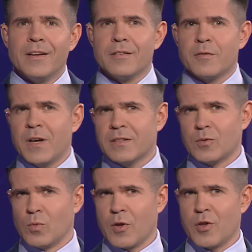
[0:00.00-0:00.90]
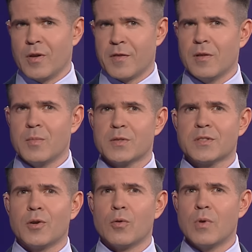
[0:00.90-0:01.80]
Now, the fact that Russia is
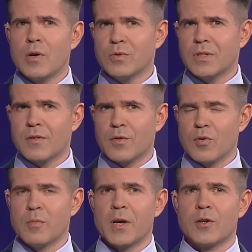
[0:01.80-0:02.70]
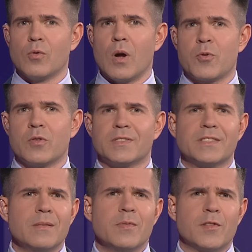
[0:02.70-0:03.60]
almost corroded through by corruption
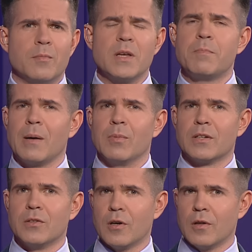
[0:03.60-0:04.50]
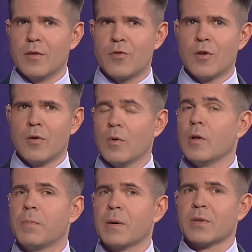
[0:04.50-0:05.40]
seems to be public knowledge.
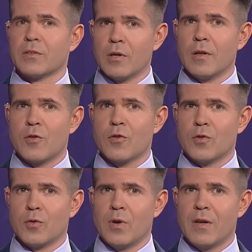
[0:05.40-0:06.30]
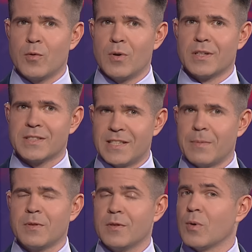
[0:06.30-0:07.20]
Well, public knowledge to everyone
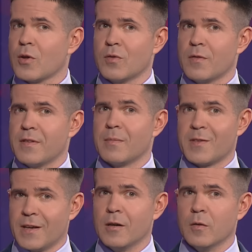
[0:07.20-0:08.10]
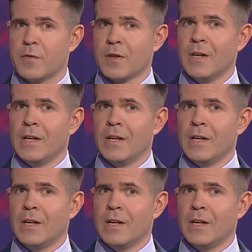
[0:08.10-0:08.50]
except the Russians themselves.